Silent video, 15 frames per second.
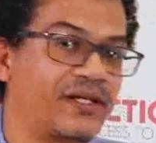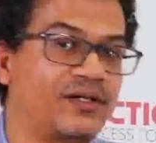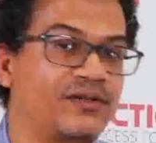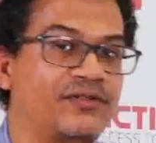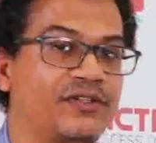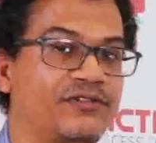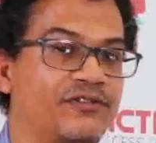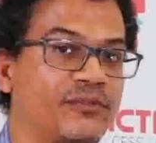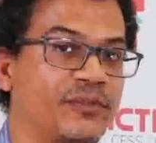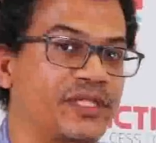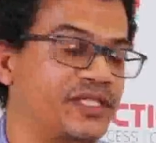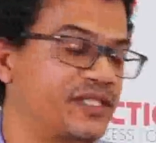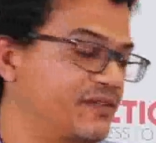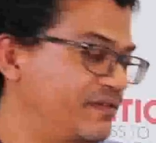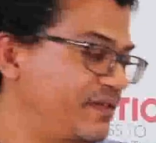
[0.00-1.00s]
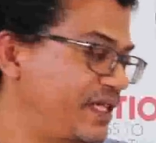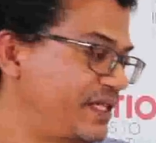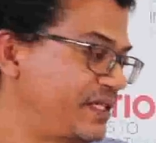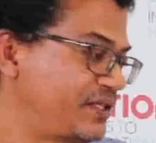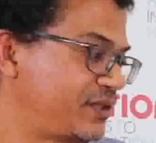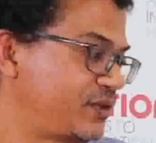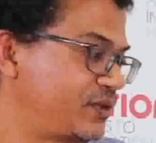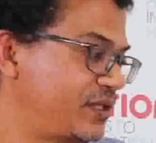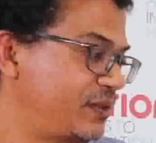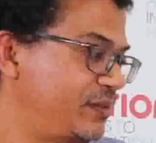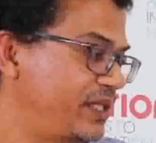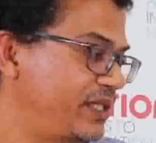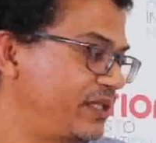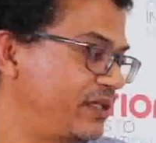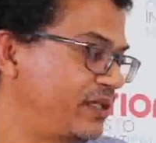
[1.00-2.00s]
lot of information via social
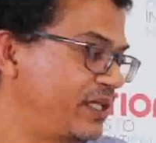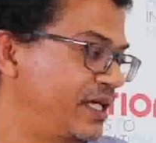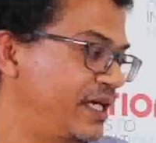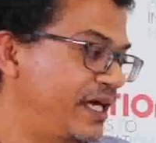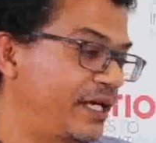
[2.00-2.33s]
media,